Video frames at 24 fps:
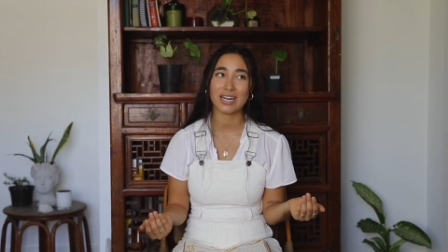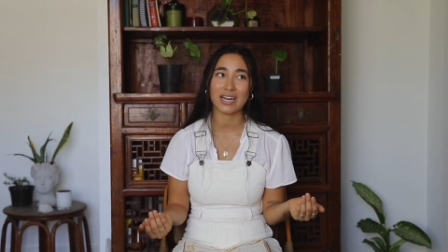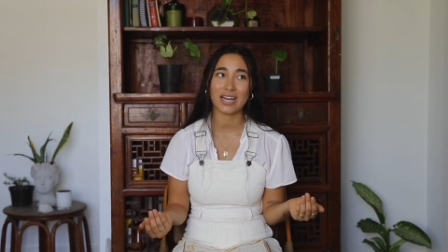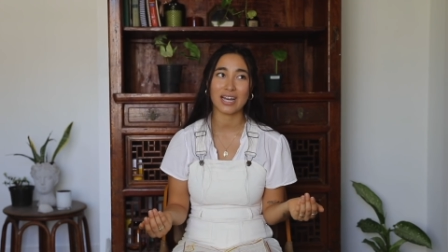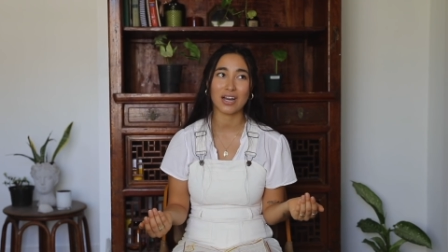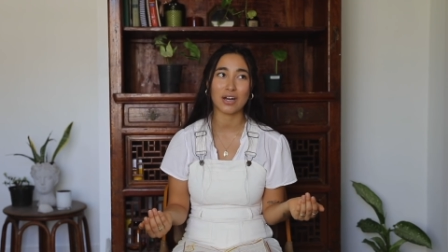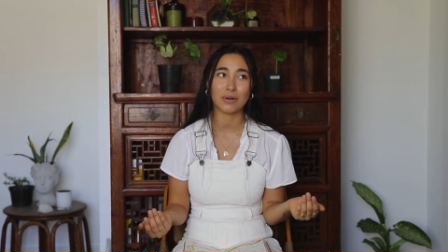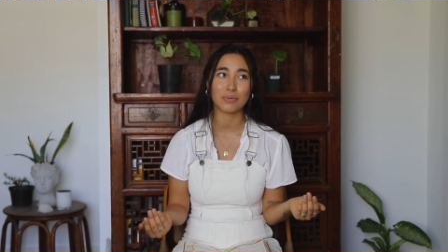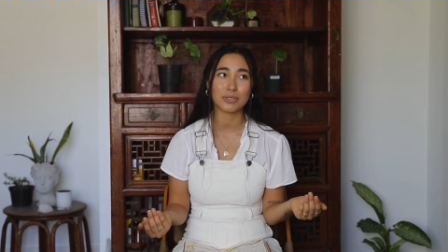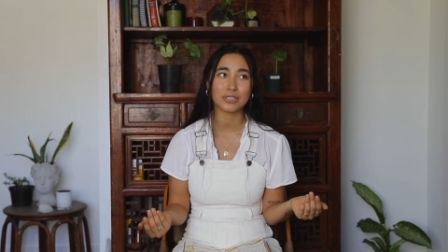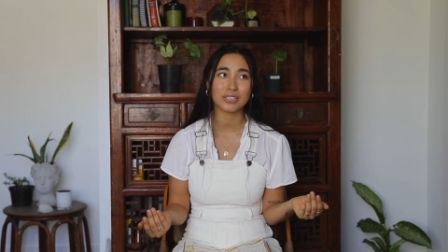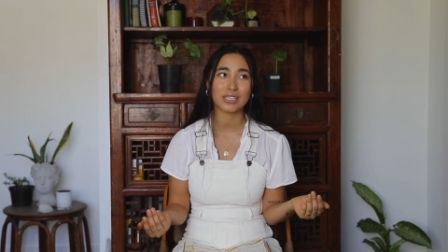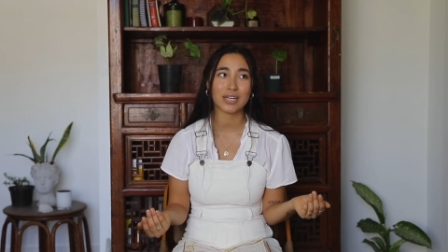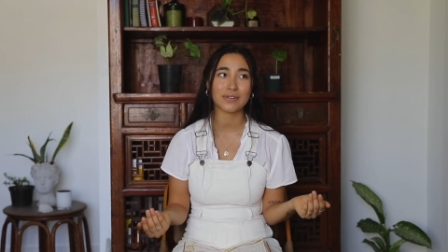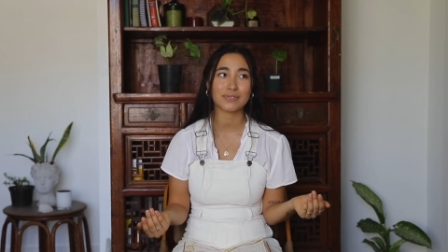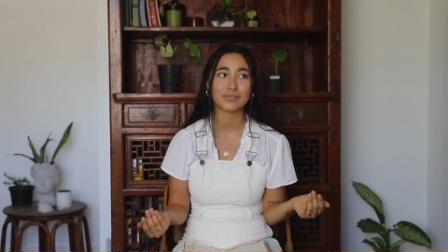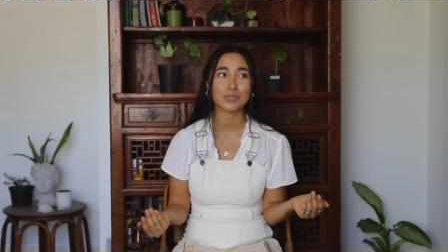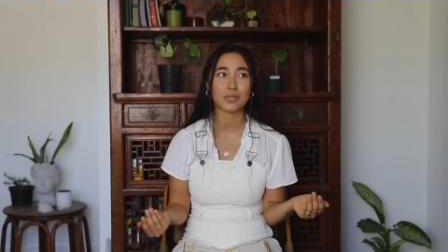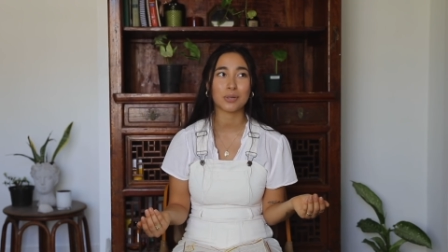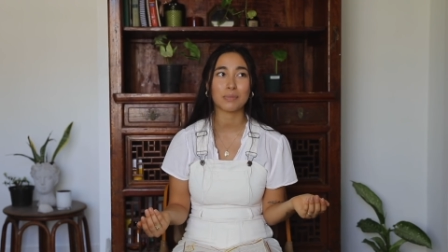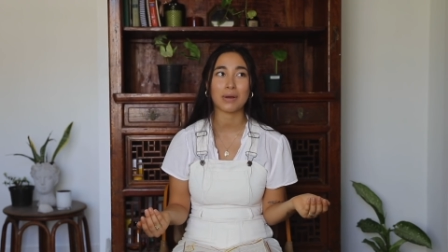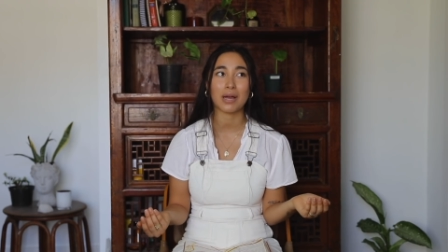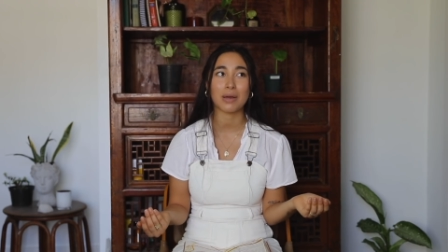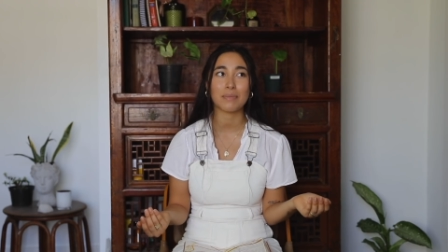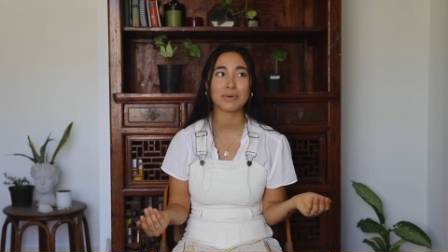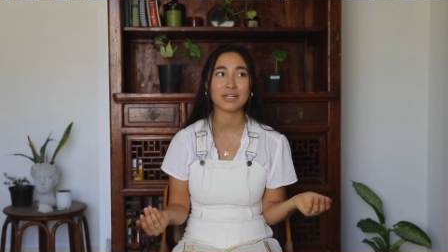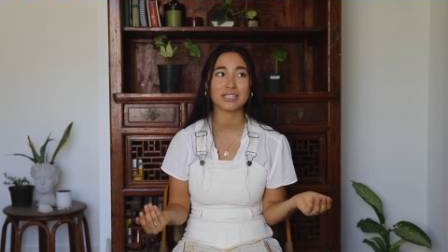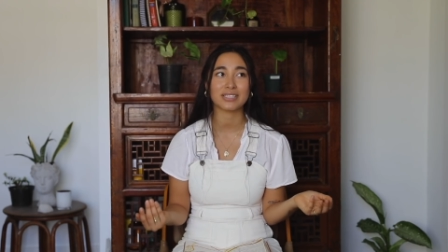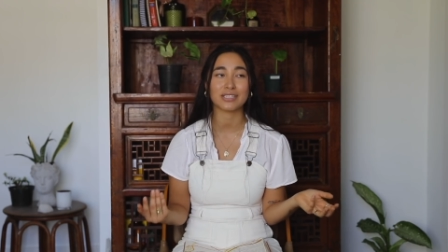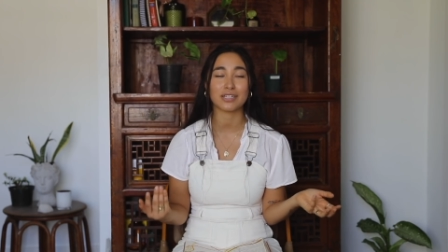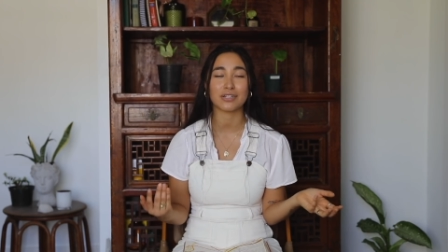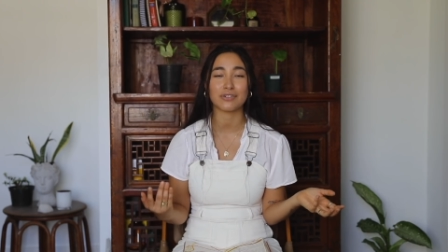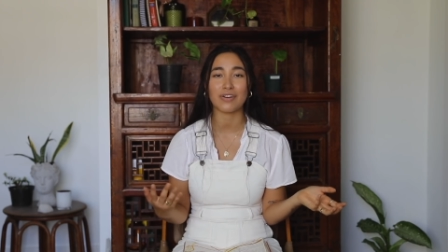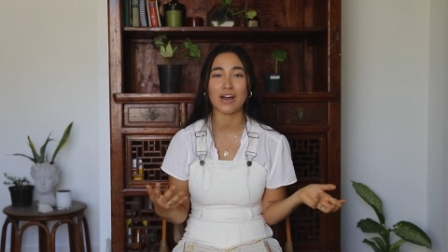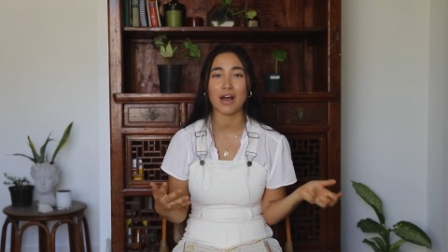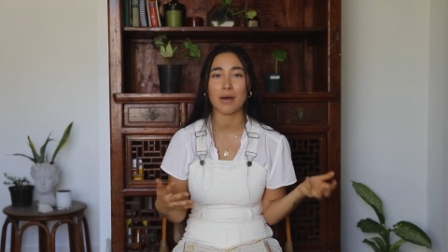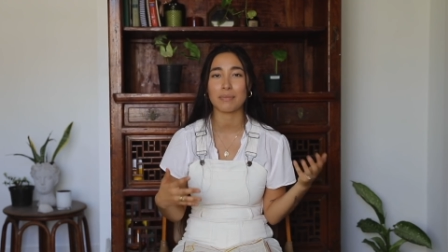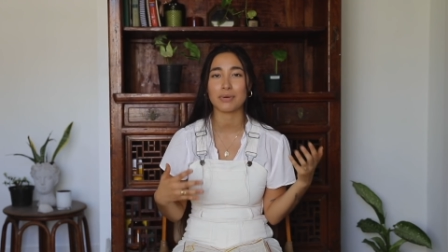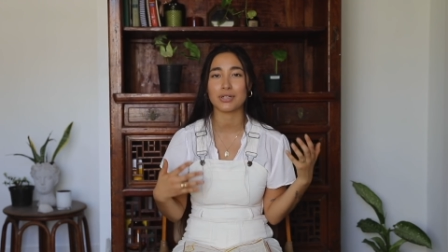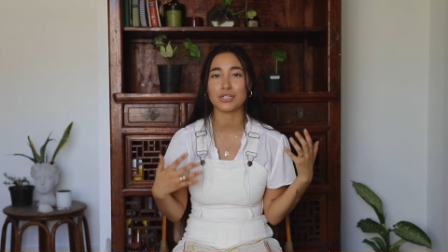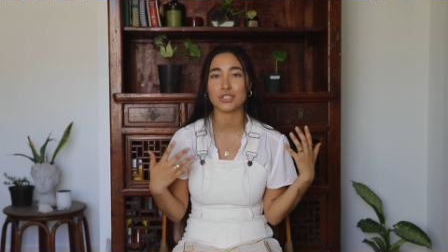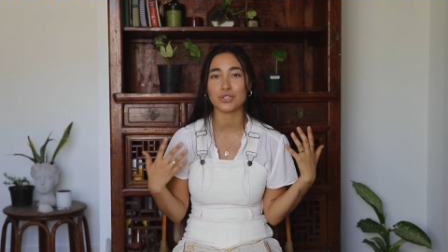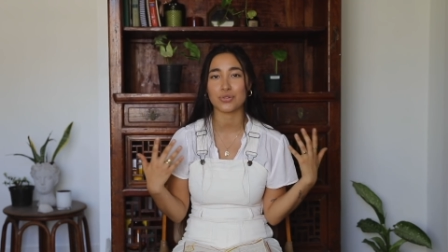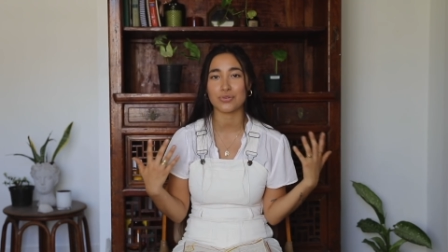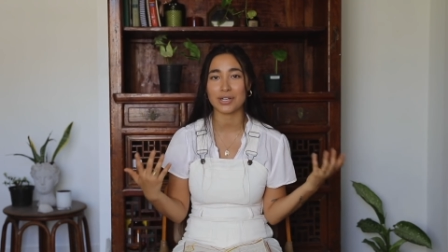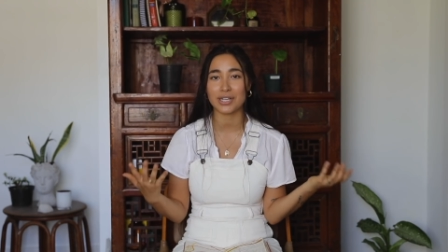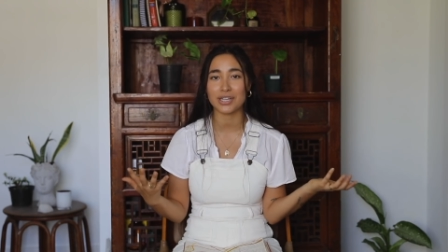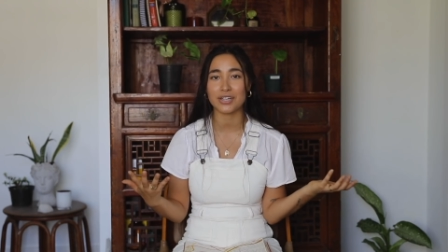And I almost have to remind myself how
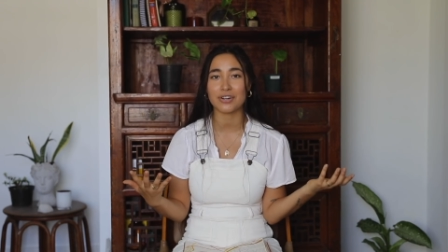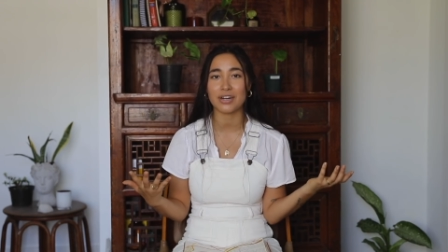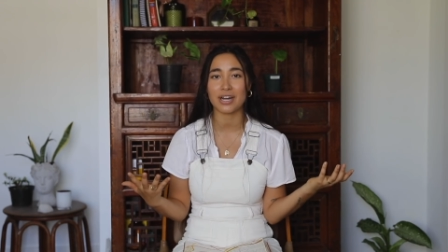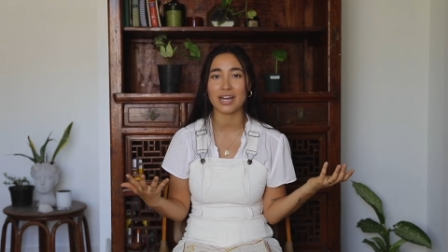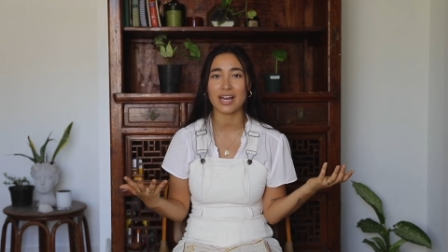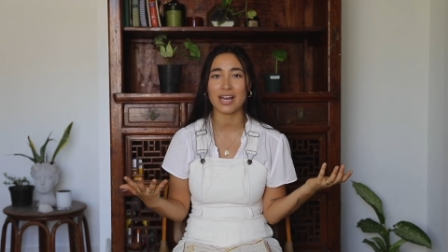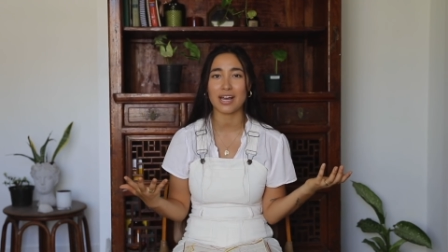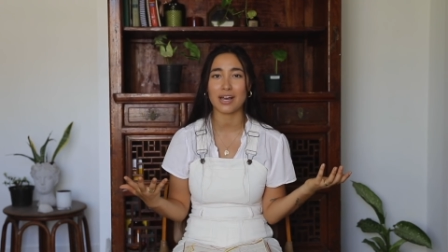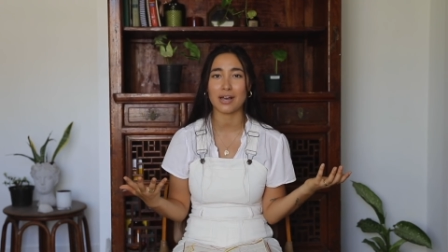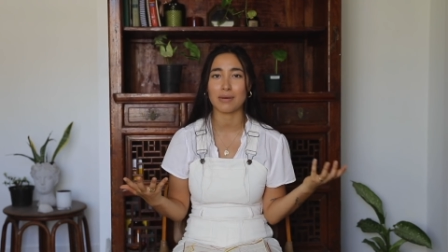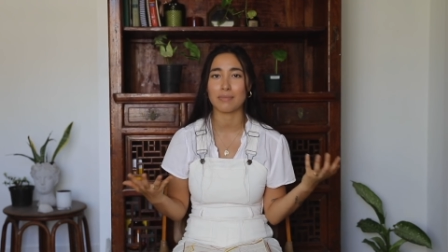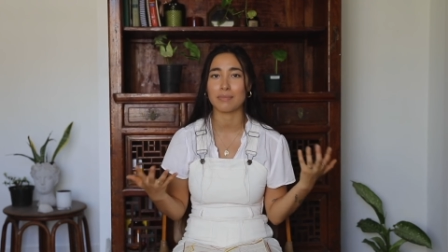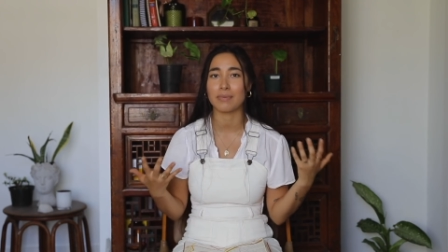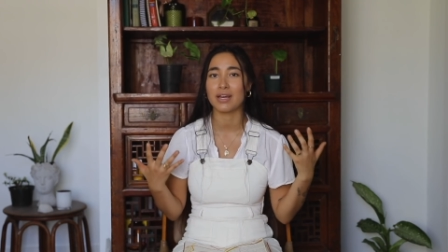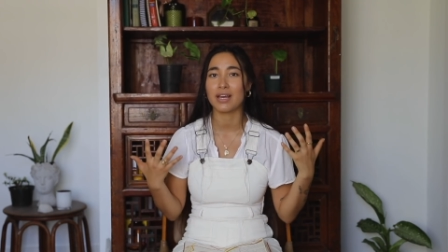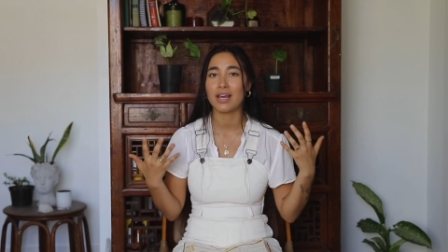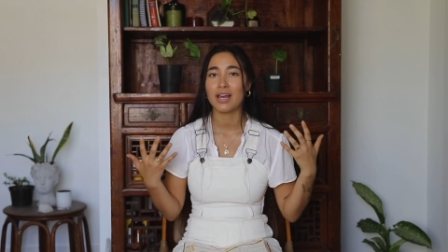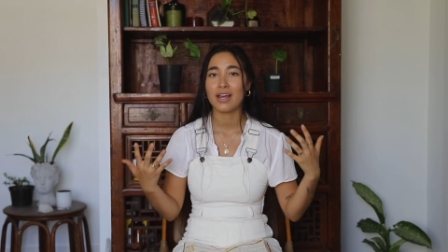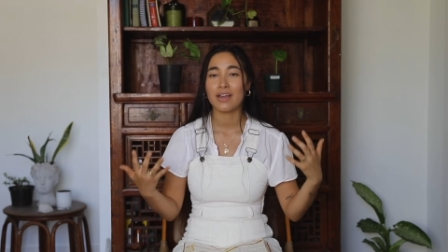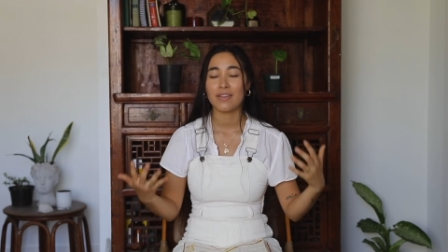much greater I am